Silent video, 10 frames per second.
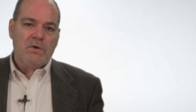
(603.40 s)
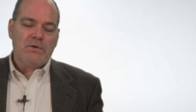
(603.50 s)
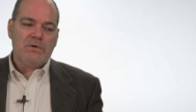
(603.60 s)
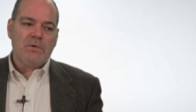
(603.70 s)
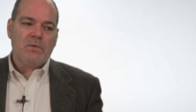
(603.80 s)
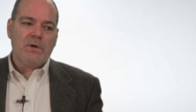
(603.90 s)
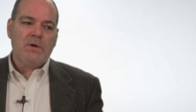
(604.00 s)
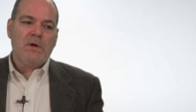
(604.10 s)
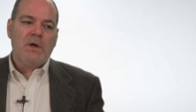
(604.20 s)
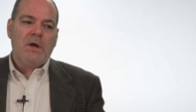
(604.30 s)
whole
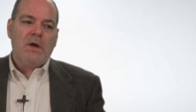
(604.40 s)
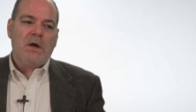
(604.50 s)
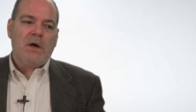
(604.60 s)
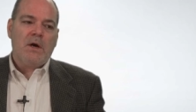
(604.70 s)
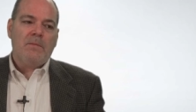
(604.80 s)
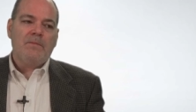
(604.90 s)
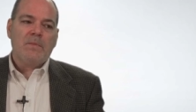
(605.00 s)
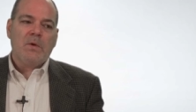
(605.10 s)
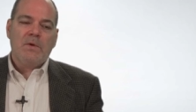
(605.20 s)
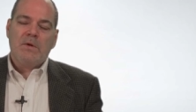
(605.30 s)
story uh,
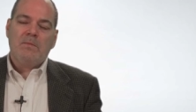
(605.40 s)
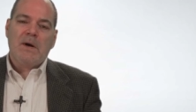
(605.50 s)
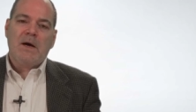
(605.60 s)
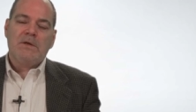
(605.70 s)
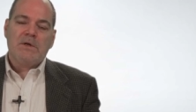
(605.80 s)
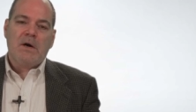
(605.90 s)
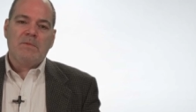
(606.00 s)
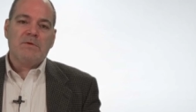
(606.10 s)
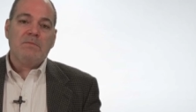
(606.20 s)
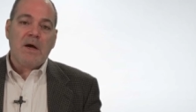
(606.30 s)
written by
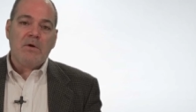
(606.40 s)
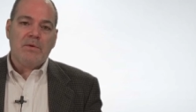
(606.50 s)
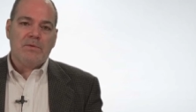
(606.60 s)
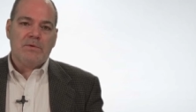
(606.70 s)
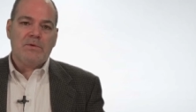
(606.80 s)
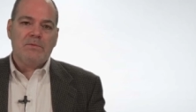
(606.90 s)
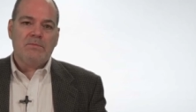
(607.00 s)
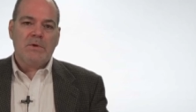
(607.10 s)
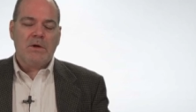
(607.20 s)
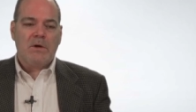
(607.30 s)
Thomas Malthus
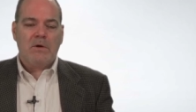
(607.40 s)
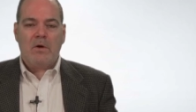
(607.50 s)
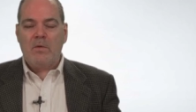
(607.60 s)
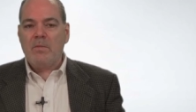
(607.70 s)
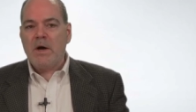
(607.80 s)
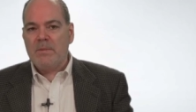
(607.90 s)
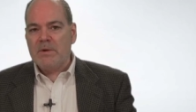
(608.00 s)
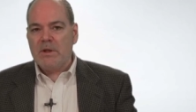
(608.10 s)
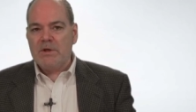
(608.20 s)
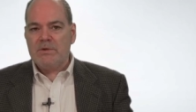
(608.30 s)
uh, on
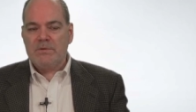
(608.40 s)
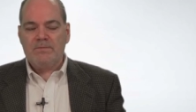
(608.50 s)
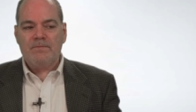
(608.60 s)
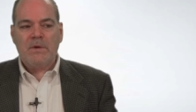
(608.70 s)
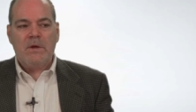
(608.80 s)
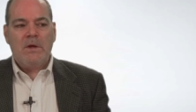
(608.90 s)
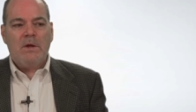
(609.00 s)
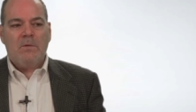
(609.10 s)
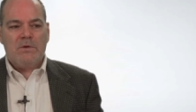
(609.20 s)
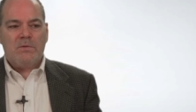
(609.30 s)
population,
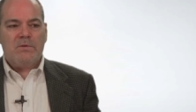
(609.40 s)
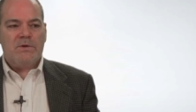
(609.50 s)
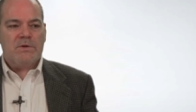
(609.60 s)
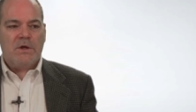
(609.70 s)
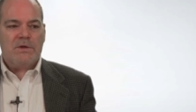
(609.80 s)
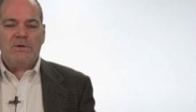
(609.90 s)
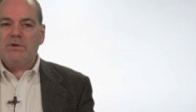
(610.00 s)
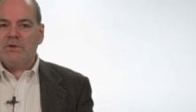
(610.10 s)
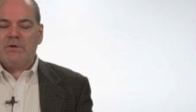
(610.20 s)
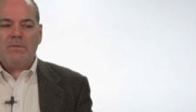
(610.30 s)
which we'll discuss in
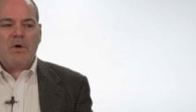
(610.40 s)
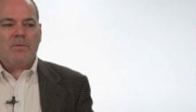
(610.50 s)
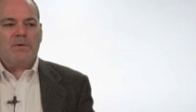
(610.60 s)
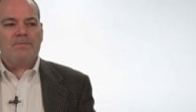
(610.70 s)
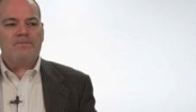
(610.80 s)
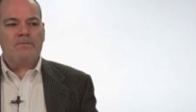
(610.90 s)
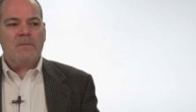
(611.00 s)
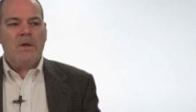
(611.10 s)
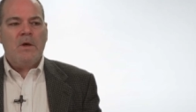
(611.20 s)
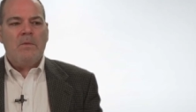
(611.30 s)
just a moment.
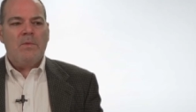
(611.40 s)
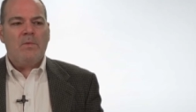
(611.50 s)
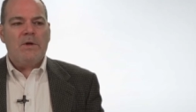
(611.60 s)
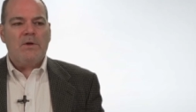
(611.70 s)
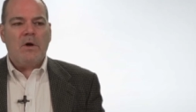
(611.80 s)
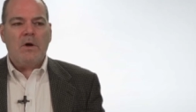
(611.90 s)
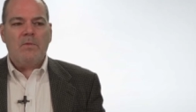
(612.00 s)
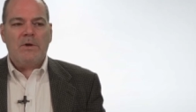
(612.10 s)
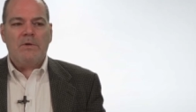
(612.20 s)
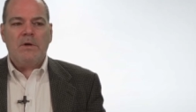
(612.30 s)
But what
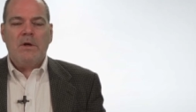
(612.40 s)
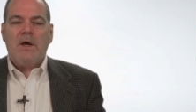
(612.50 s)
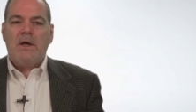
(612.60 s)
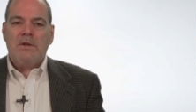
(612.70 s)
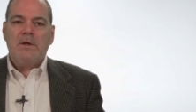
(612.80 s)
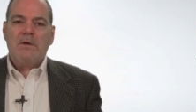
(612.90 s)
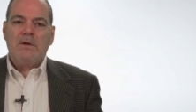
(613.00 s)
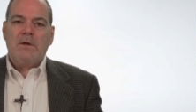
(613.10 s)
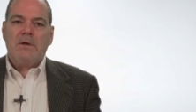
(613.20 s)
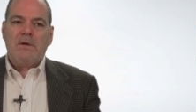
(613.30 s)
Darwin, and then